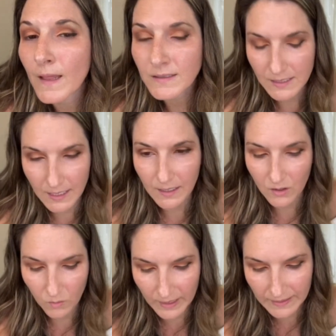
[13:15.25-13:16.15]
See, I got a
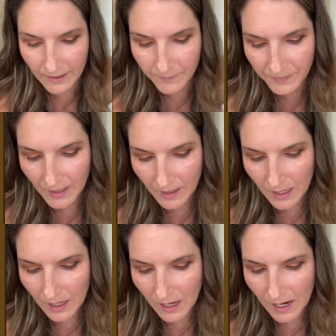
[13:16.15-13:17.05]
little wing there.
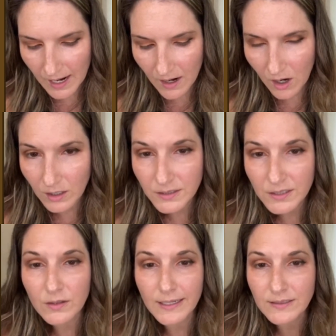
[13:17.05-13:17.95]
I
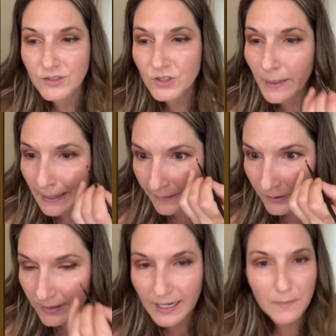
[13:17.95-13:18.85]
also like to do my inner
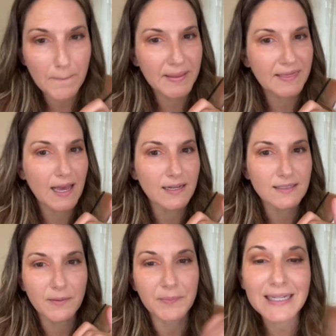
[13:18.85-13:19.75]
lid, but that is
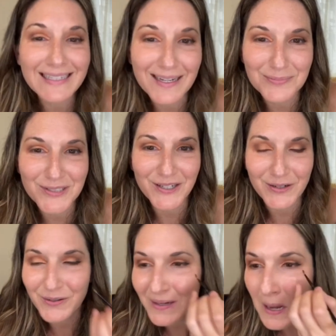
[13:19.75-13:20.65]
completely up to
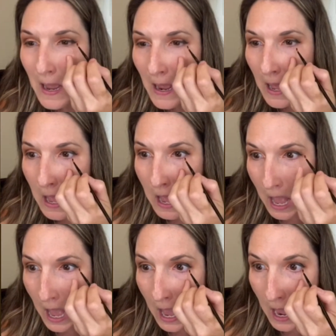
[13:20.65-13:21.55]
you.
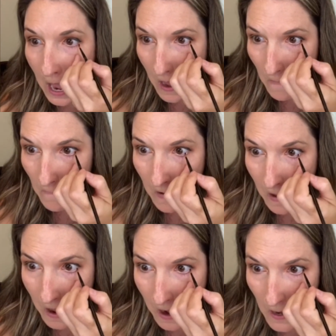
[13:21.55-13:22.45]

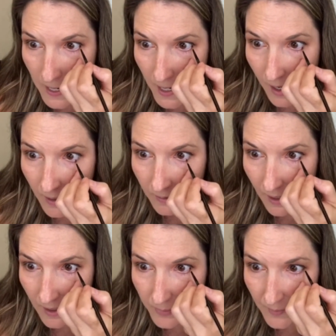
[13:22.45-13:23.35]
Not a
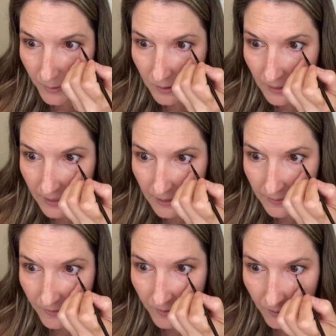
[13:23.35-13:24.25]
lot of people like
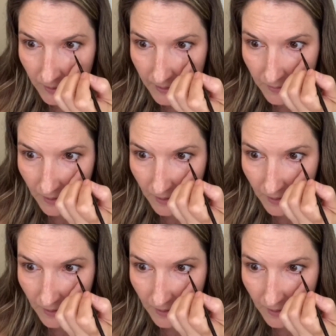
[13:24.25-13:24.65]
their inner lid.